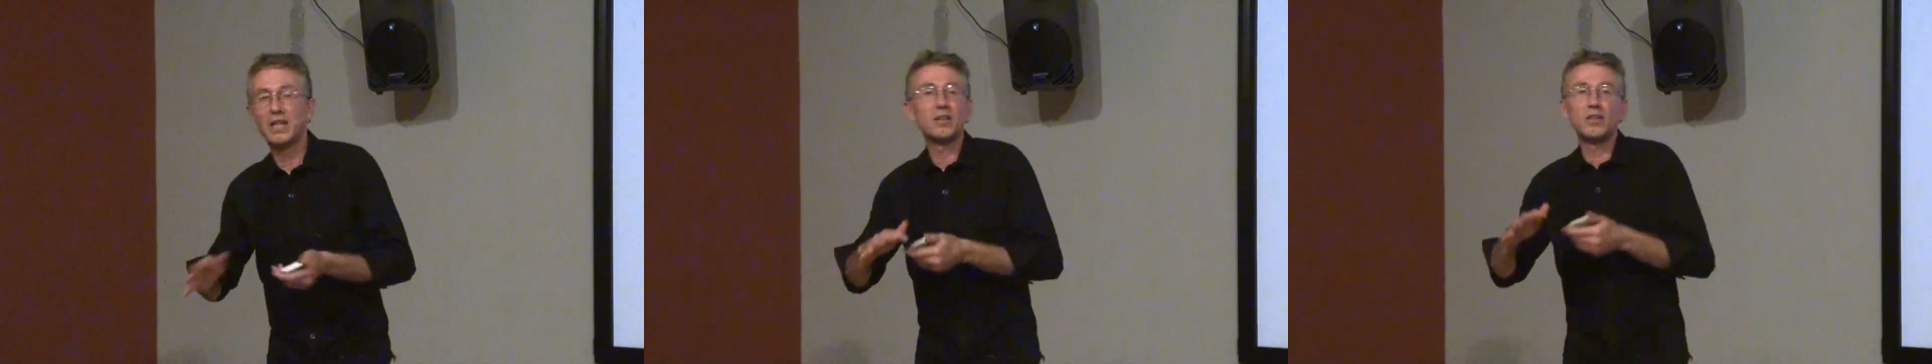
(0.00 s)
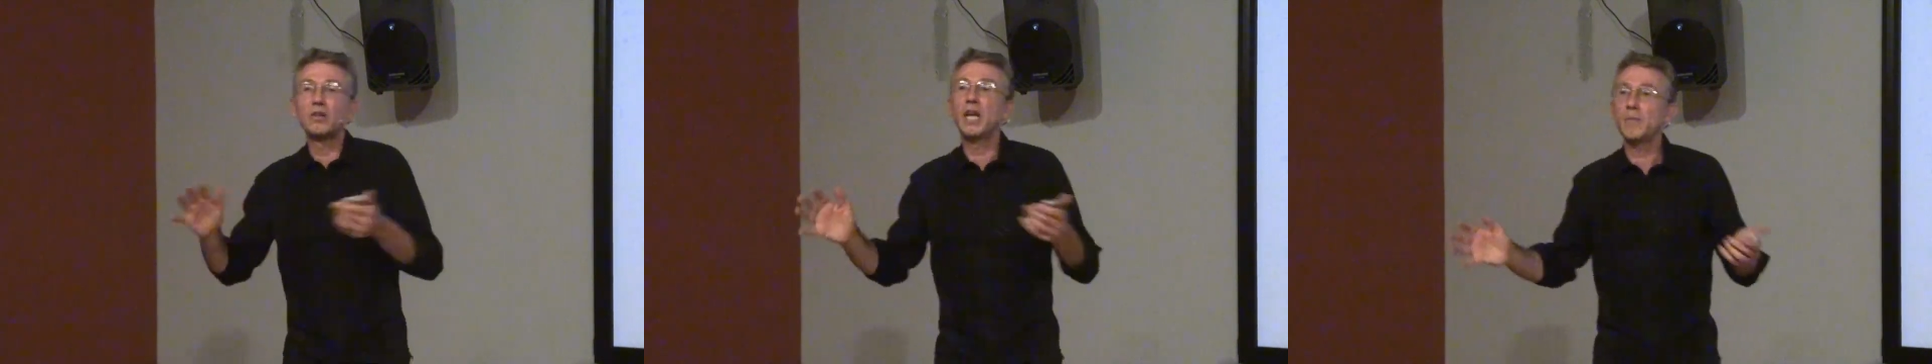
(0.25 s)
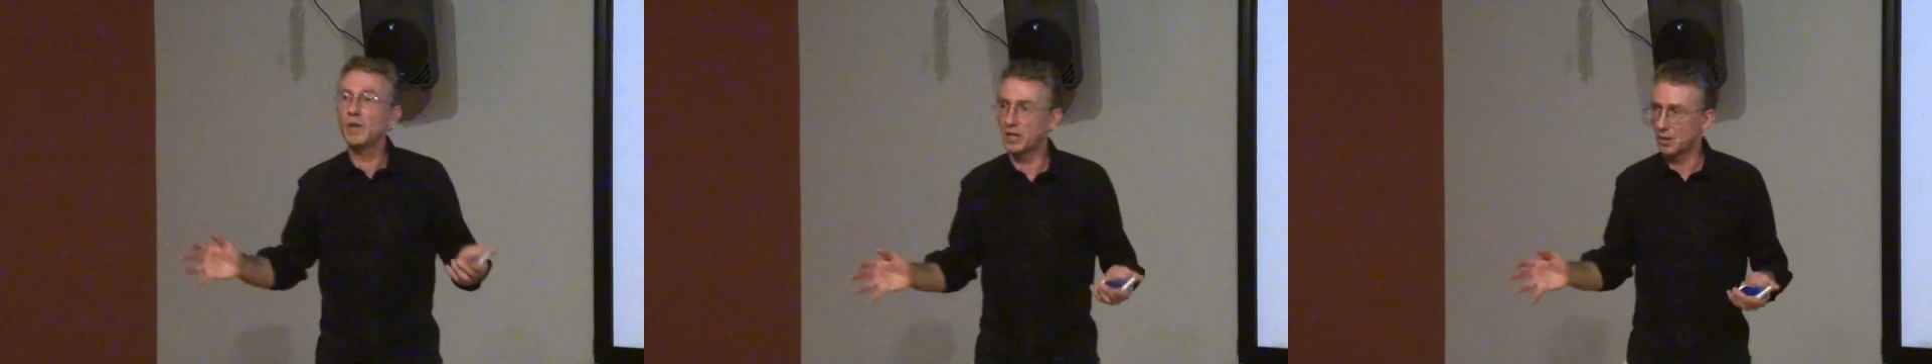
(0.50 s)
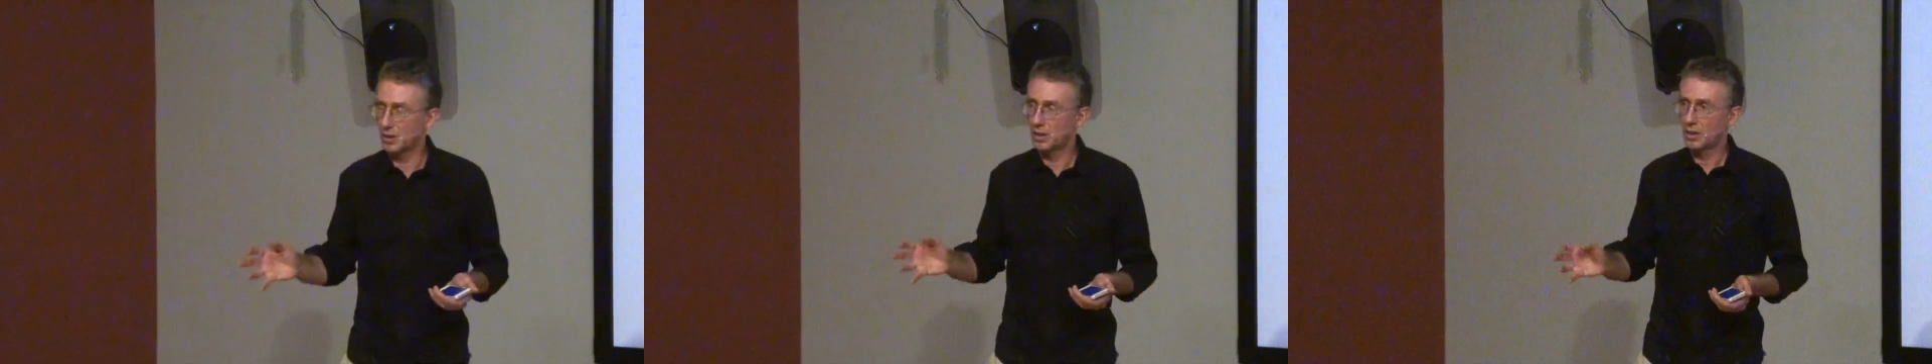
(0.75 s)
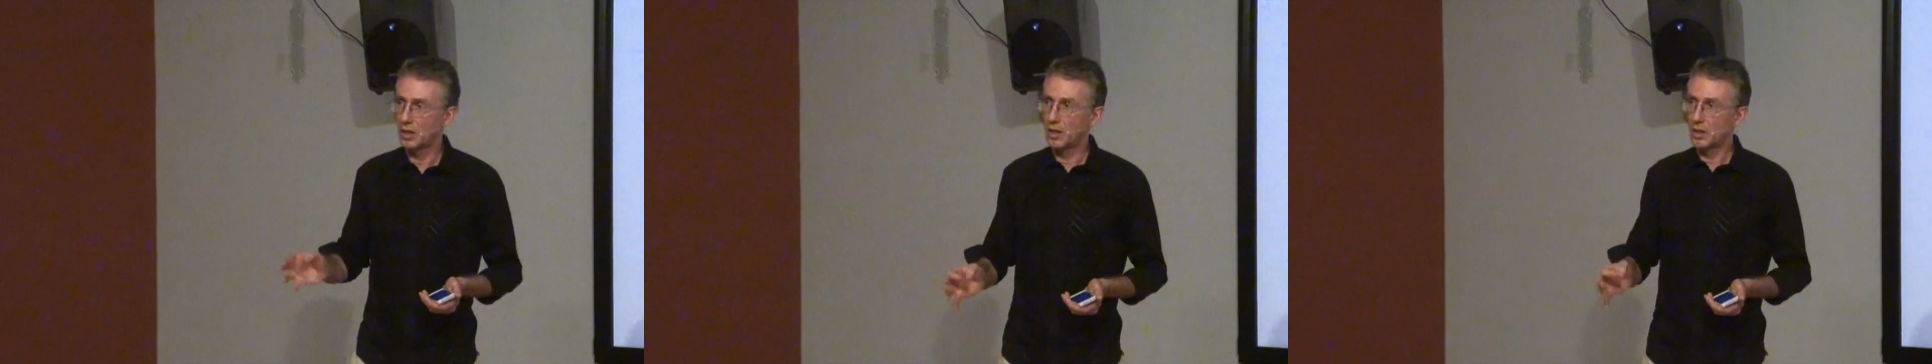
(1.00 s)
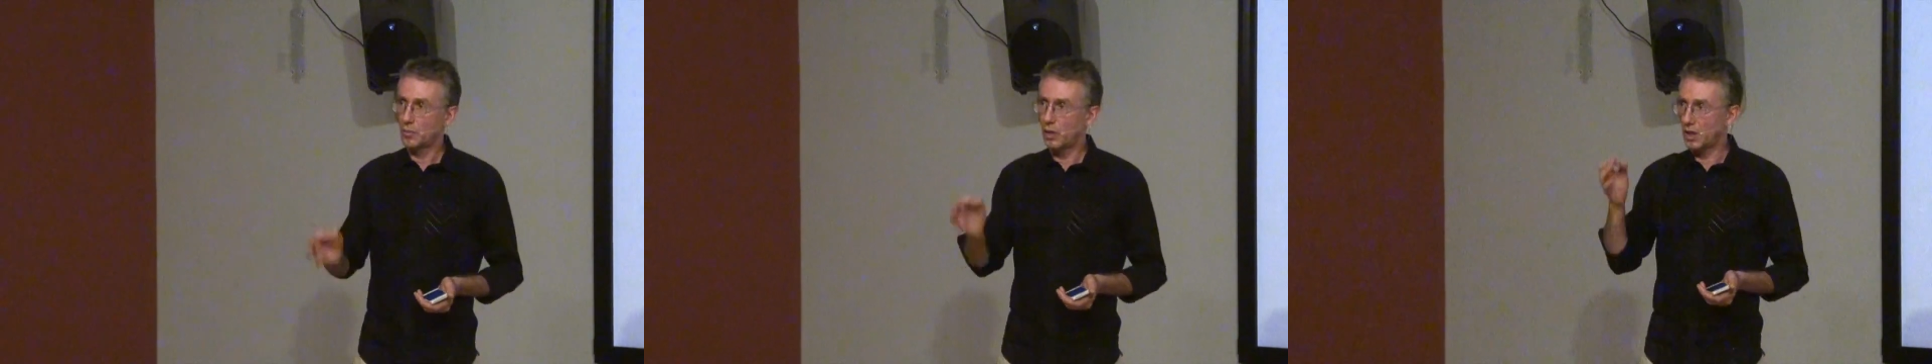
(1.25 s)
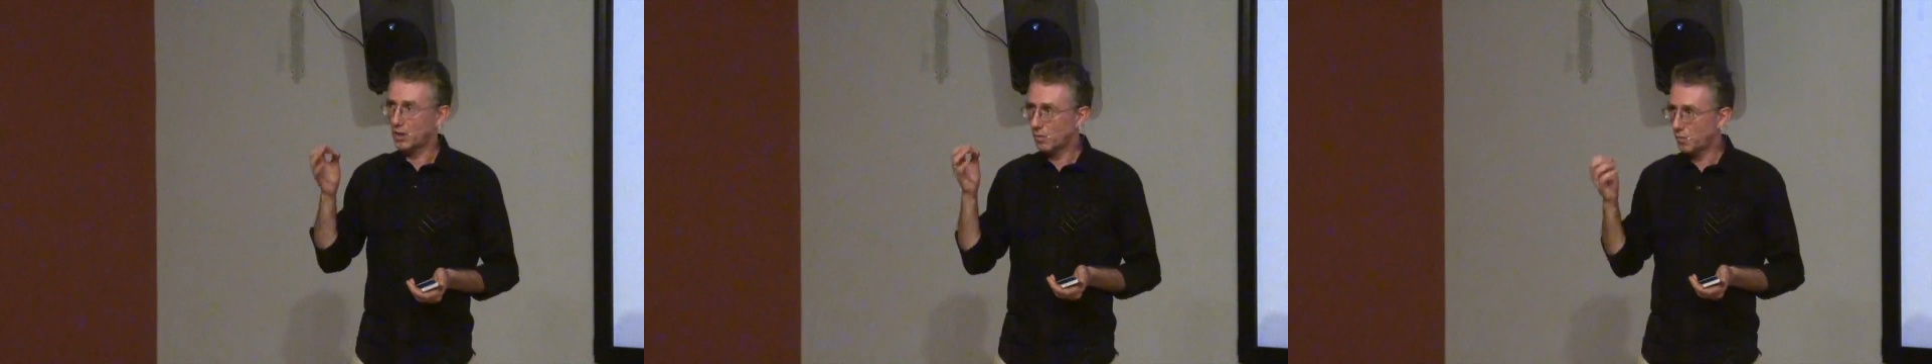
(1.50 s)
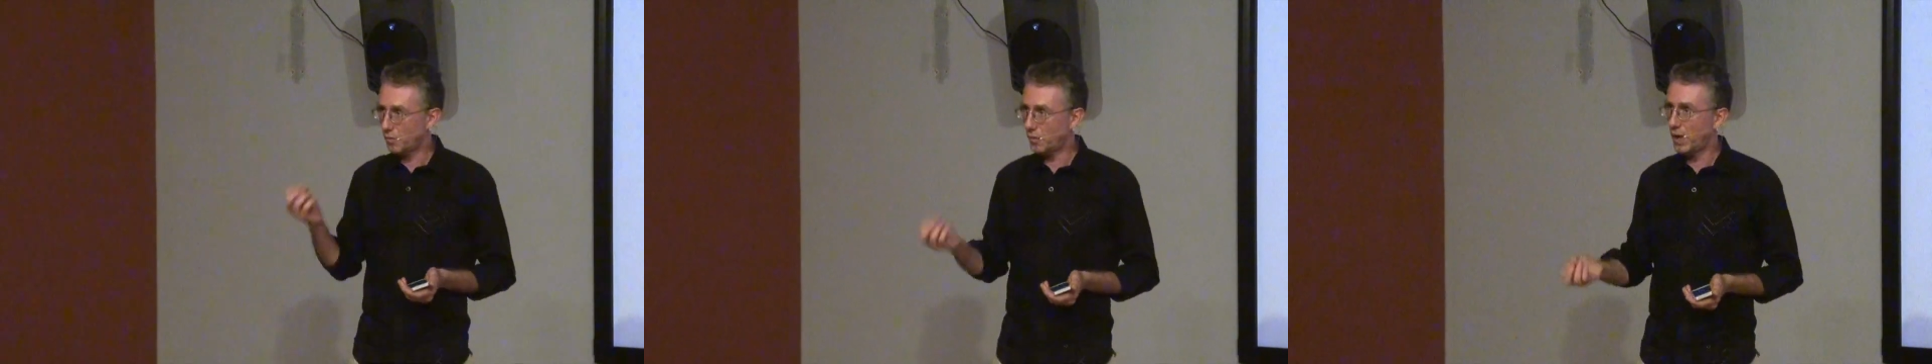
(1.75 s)
you name it. But
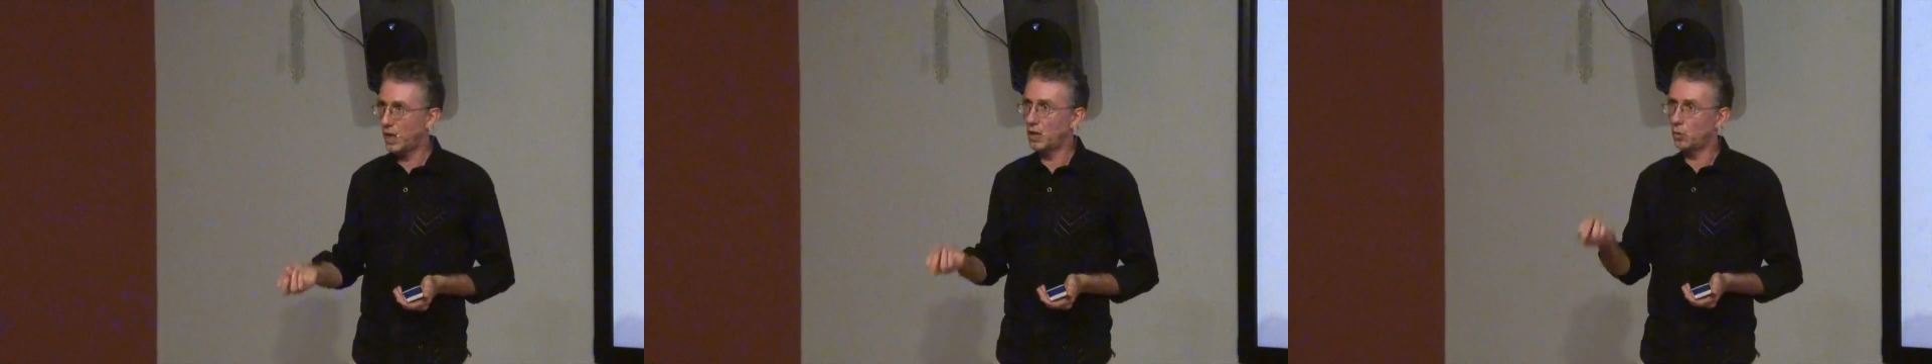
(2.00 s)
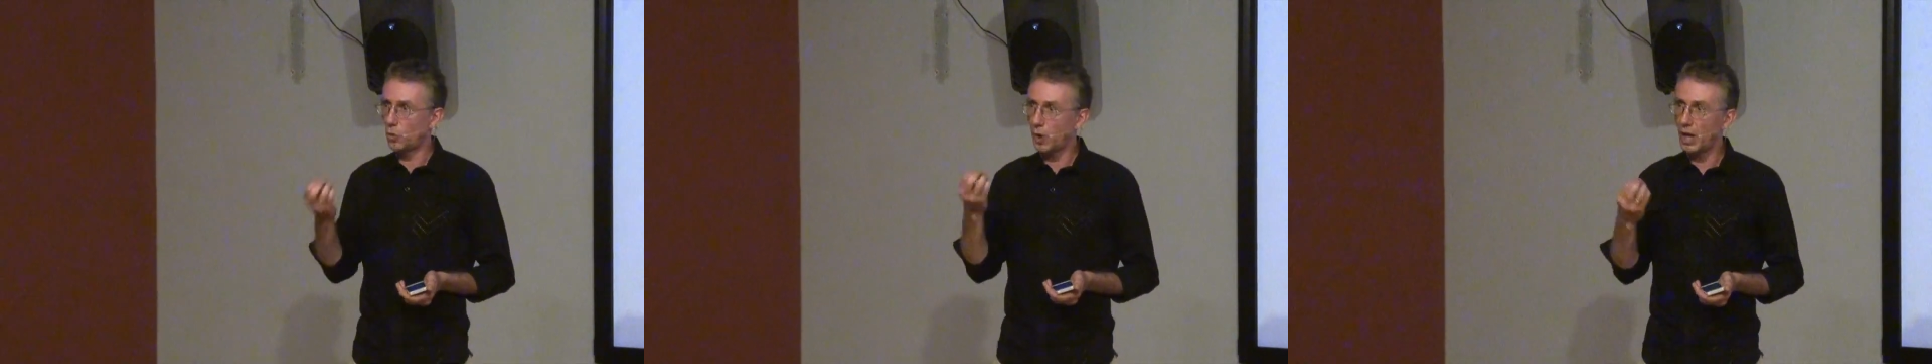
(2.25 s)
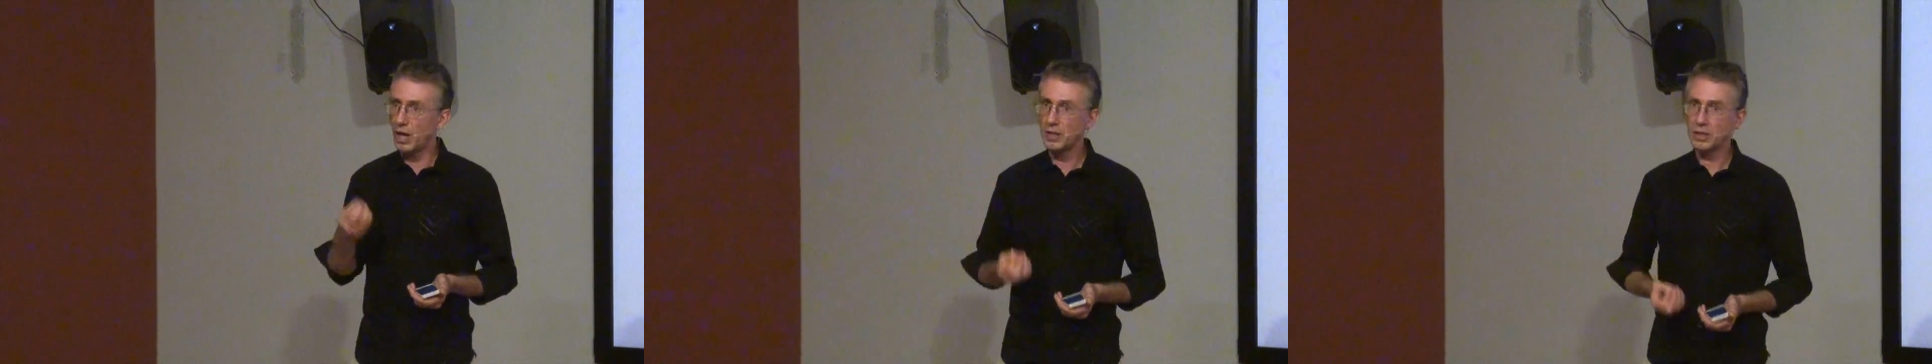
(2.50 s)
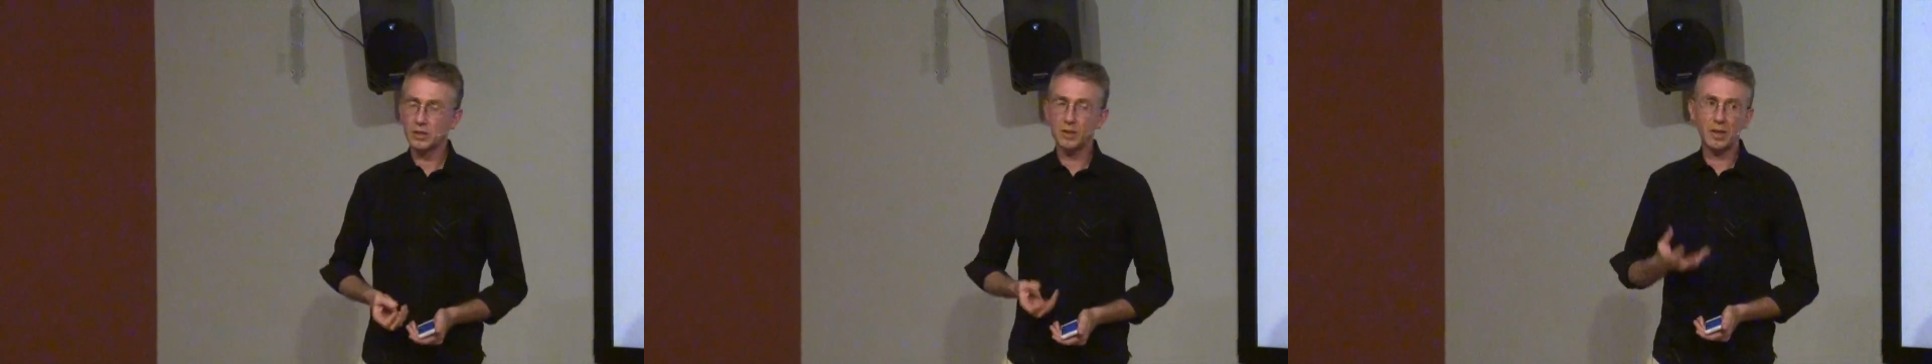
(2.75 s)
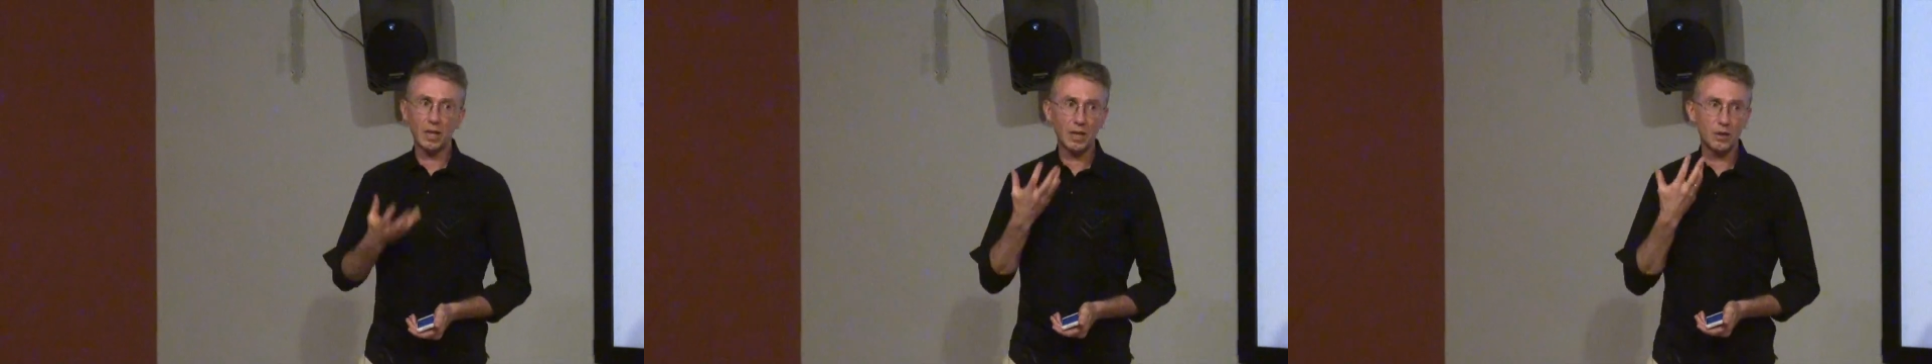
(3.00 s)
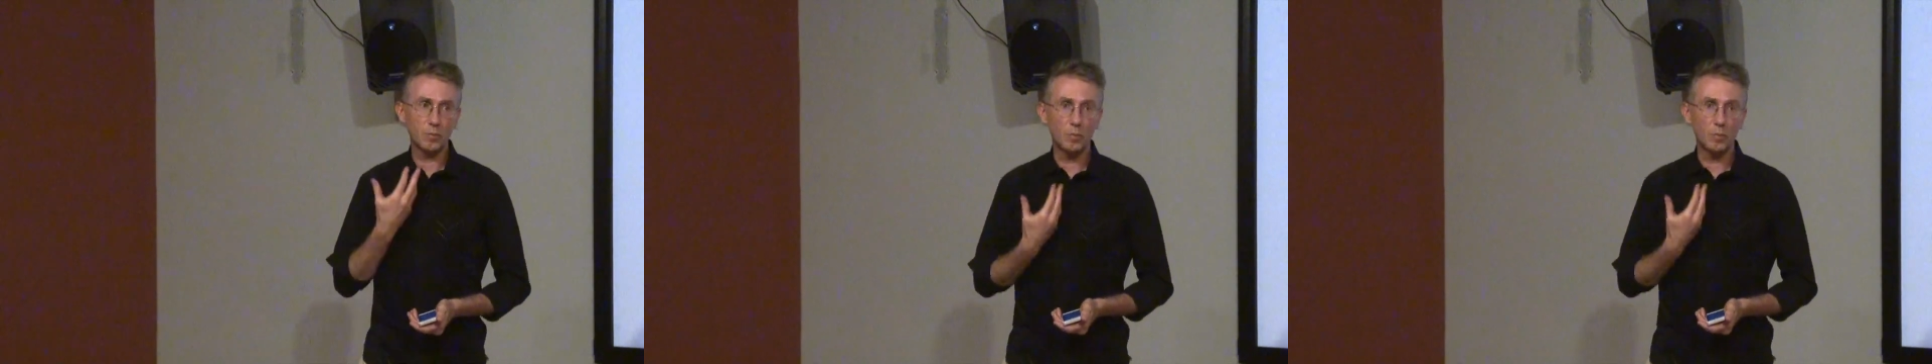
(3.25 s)
find ways so that